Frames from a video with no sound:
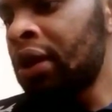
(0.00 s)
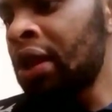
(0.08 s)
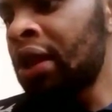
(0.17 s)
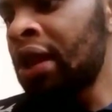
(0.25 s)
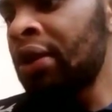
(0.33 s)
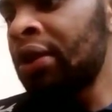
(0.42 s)

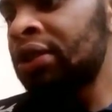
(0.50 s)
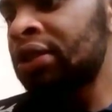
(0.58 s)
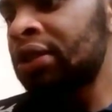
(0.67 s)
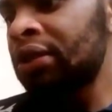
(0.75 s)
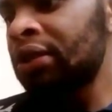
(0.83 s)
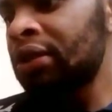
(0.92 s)
there, there
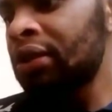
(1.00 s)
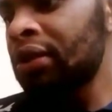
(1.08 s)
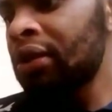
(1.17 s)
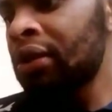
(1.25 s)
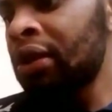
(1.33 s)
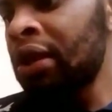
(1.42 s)
is
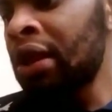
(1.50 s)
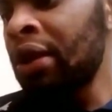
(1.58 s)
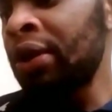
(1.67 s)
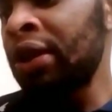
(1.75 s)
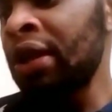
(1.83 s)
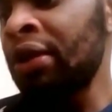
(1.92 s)

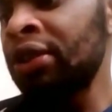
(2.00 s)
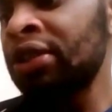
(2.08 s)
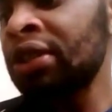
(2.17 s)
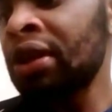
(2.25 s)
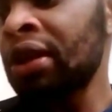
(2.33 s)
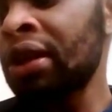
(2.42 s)
there there
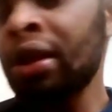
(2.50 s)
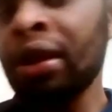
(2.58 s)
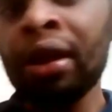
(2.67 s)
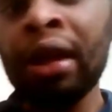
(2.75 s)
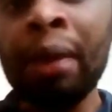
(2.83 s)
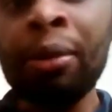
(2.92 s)
is a, a